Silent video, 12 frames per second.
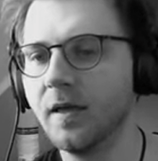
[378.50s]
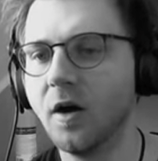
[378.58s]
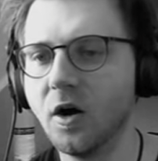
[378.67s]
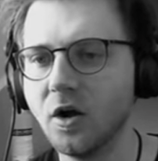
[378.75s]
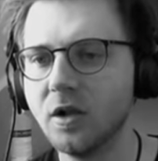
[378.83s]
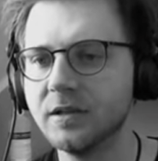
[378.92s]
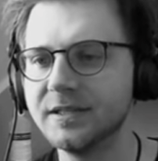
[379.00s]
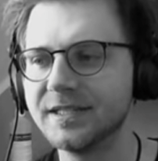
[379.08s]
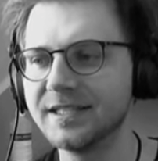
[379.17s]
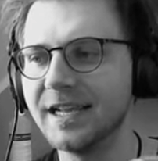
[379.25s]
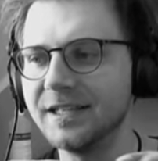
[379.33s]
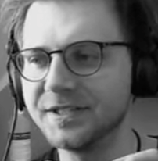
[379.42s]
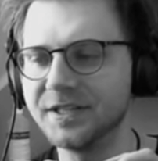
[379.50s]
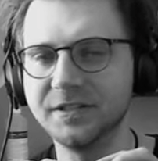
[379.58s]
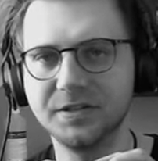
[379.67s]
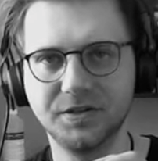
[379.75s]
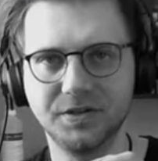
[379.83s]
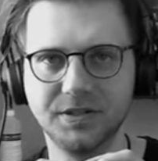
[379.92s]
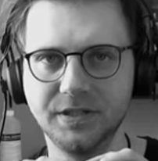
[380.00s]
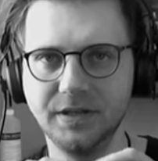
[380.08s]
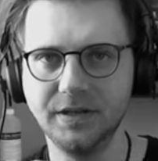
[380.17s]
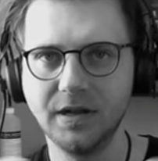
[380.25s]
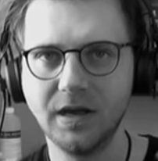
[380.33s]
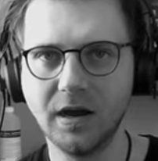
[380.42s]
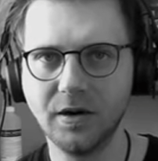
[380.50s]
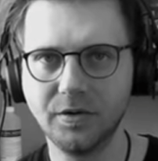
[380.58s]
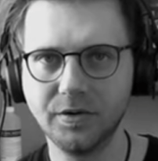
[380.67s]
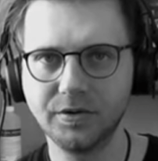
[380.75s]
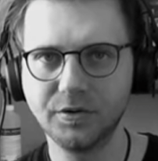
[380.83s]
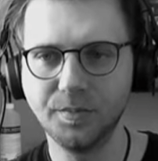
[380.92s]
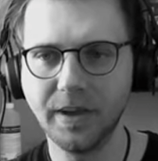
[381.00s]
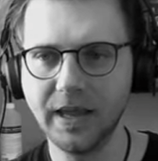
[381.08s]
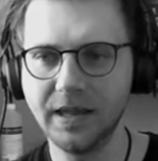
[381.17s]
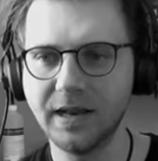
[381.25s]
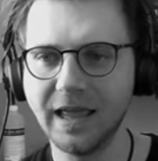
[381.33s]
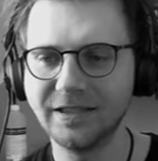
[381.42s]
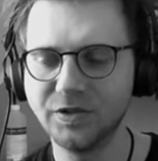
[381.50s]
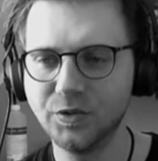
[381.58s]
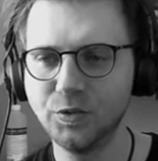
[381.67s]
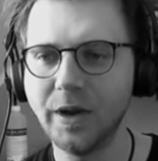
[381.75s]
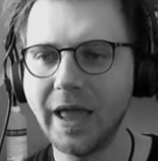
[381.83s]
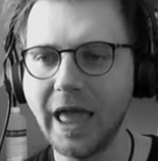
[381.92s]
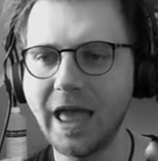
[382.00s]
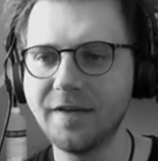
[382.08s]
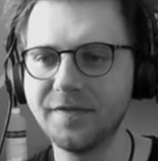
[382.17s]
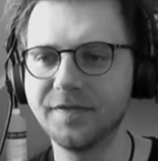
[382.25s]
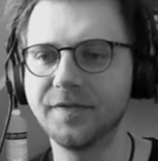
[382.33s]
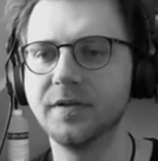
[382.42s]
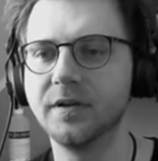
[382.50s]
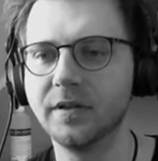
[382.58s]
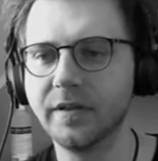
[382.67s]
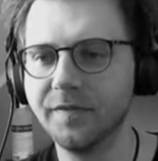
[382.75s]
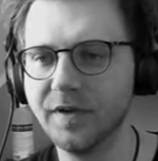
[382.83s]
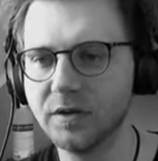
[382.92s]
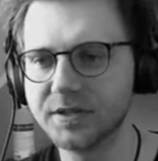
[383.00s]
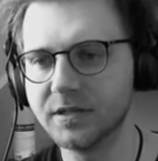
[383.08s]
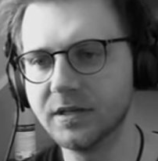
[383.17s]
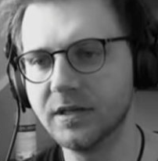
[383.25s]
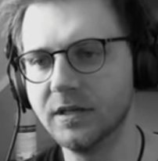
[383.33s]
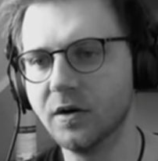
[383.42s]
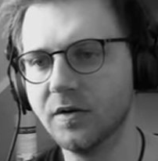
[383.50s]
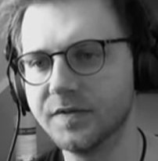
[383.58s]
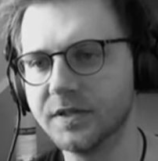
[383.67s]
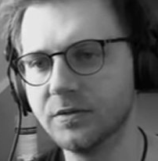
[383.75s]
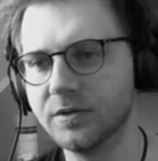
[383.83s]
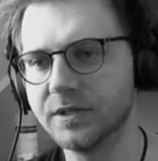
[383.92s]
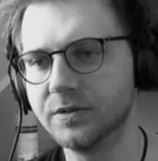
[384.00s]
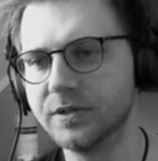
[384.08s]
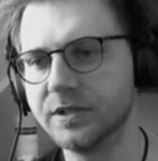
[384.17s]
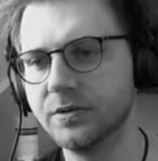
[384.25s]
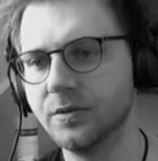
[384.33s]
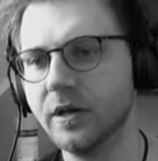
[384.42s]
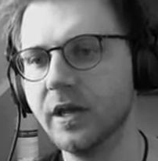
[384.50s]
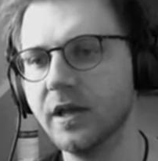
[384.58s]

all cell centers in our domain do have a velocity of 0, 0, 0.